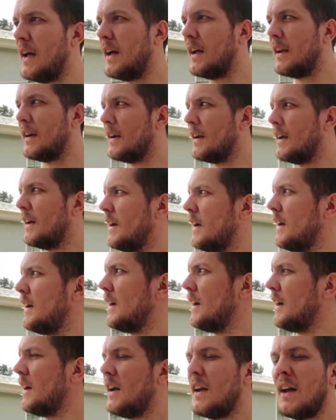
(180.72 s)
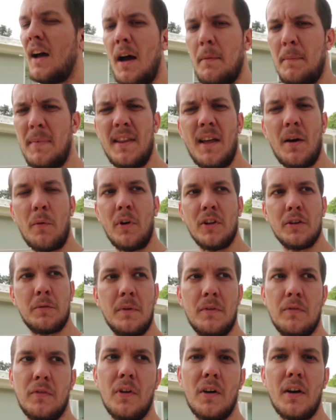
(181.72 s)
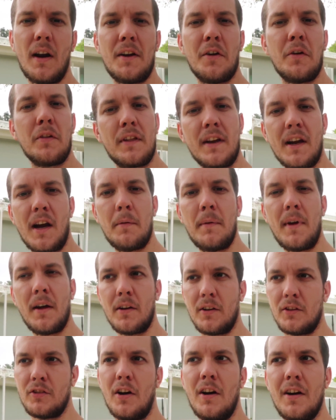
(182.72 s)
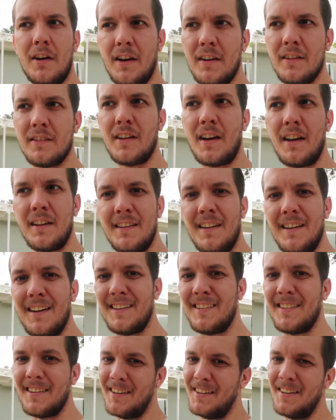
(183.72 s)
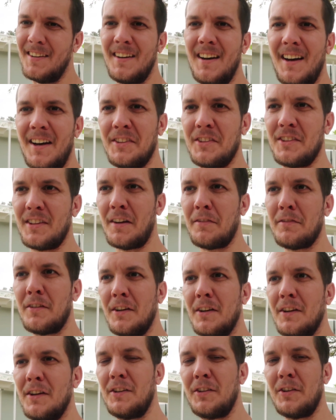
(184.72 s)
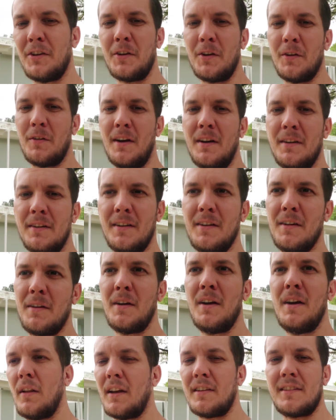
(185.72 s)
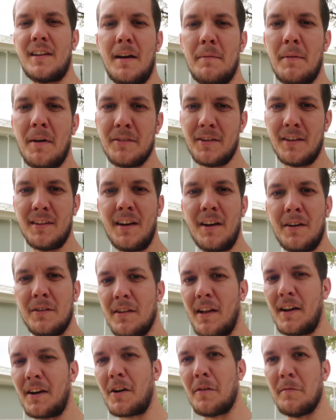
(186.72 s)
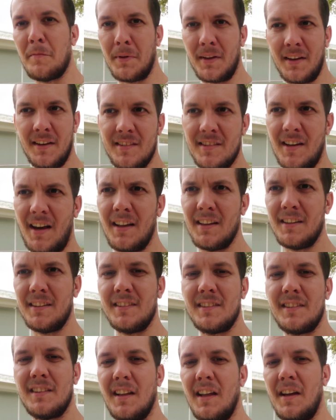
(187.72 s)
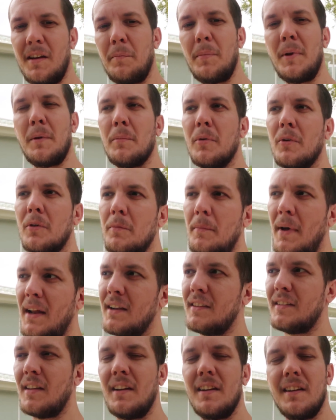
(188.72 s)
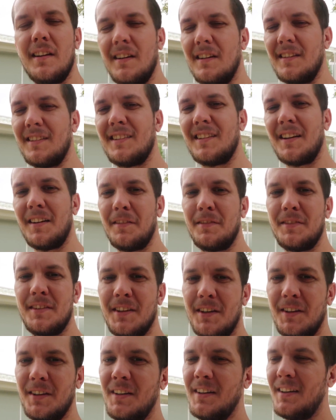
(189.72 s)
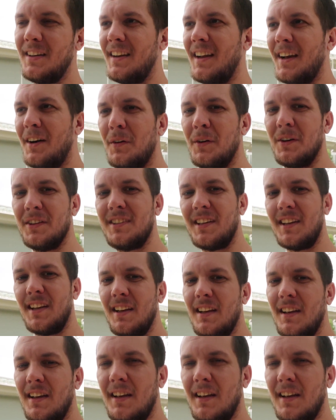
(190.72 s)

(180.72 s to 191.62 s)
And I've been there once before. I don't think I'll be able to talk inside there, so I'll just have to show you around. Last time I was in there, it was like complete silence and like people meditating and stuff, so yeah, we'll see.